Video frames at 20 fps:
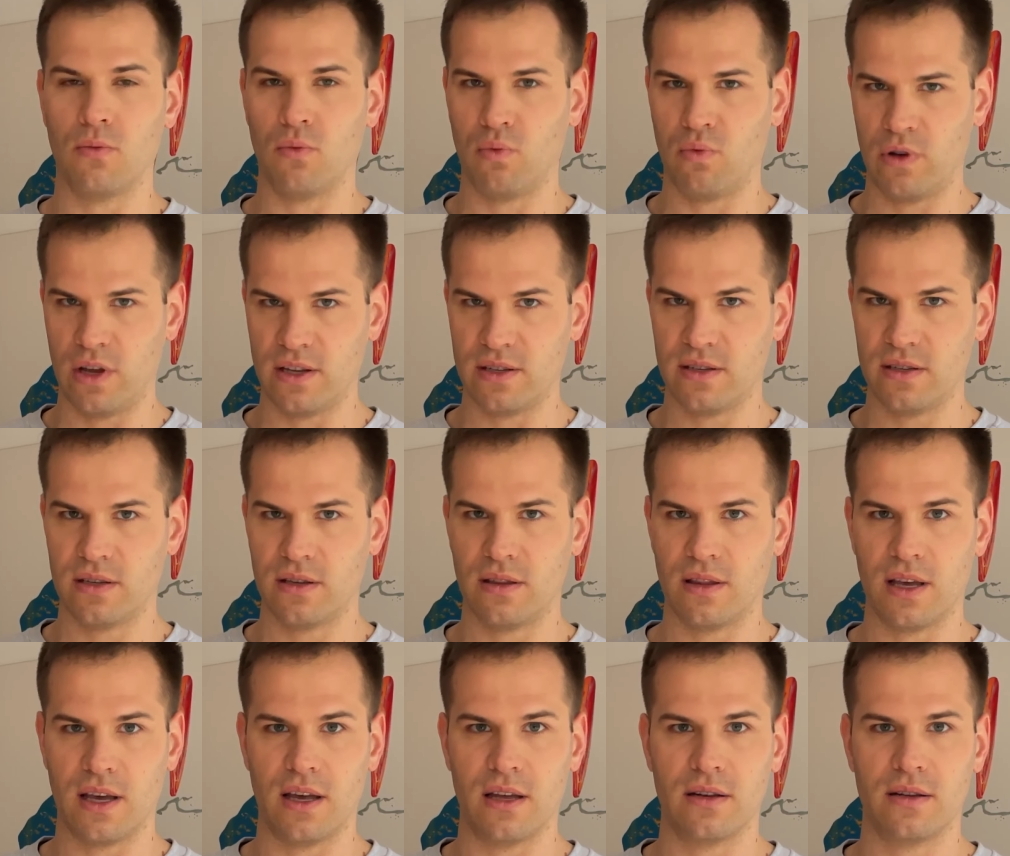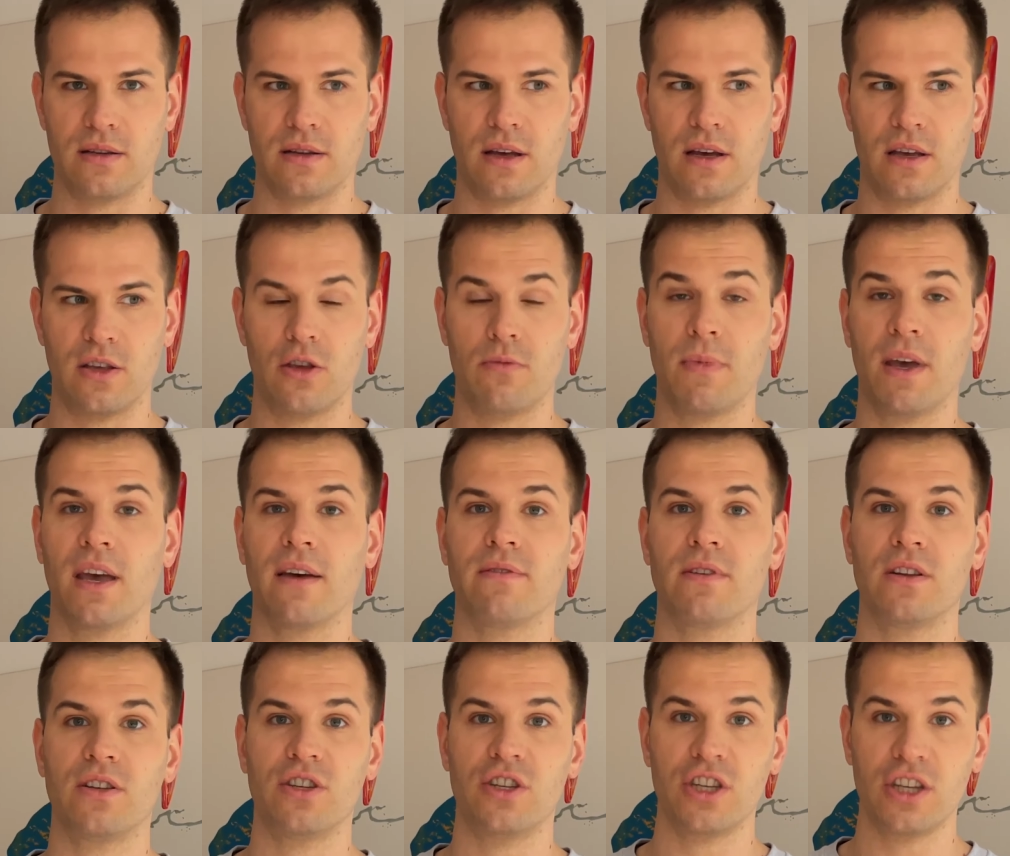risk that you may have
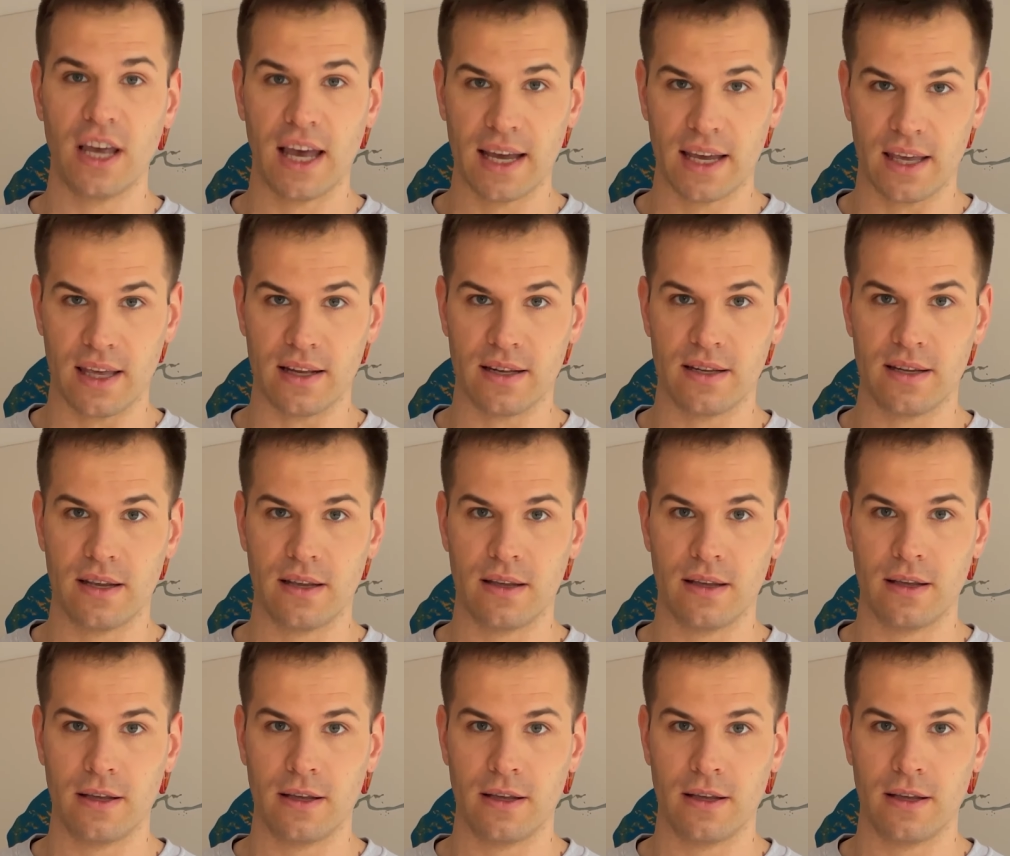to check it.